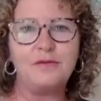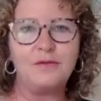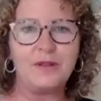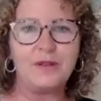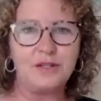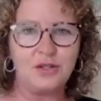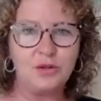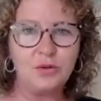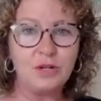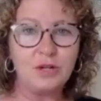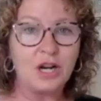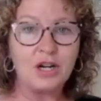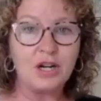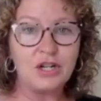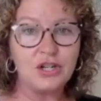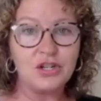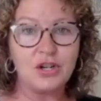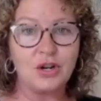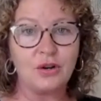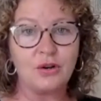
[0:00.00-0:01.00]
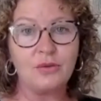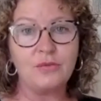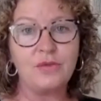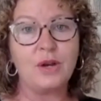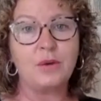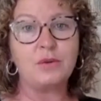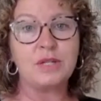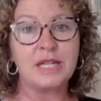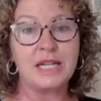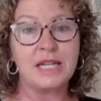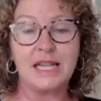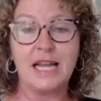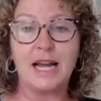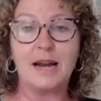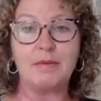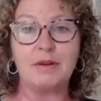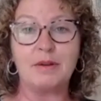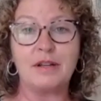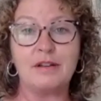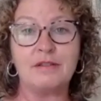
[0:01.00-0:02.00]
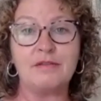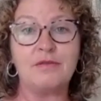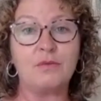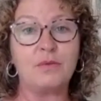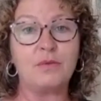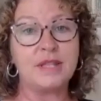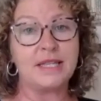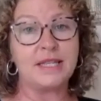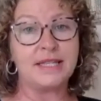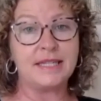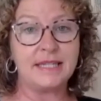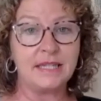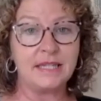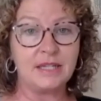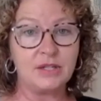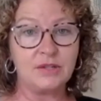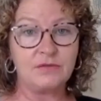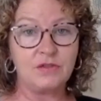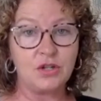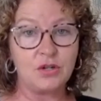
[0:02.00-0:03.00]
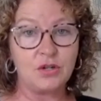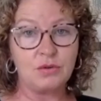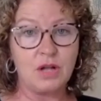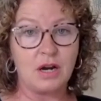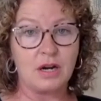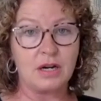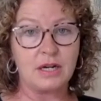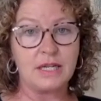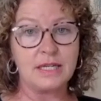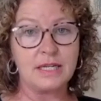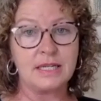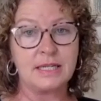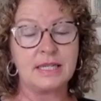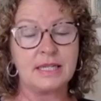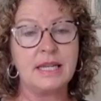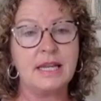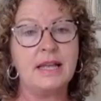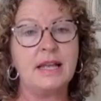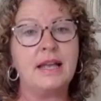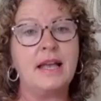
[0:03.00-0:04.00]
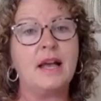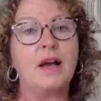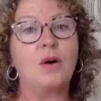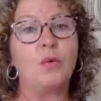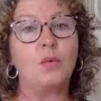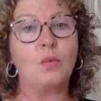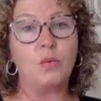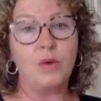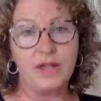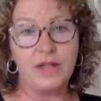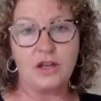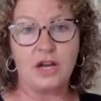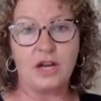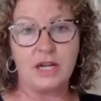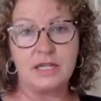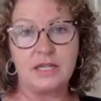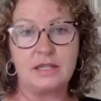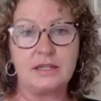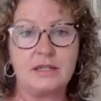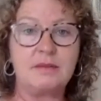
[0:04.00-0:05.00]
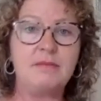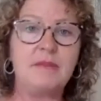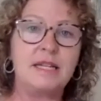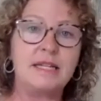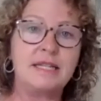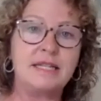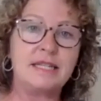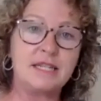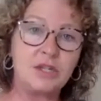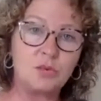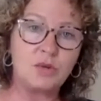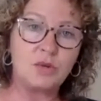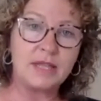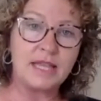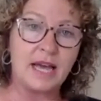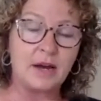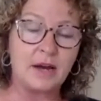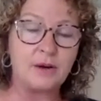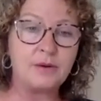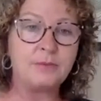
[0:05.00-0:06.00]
do an art show that was collaborative with 6 visual artists with autism and 6 without,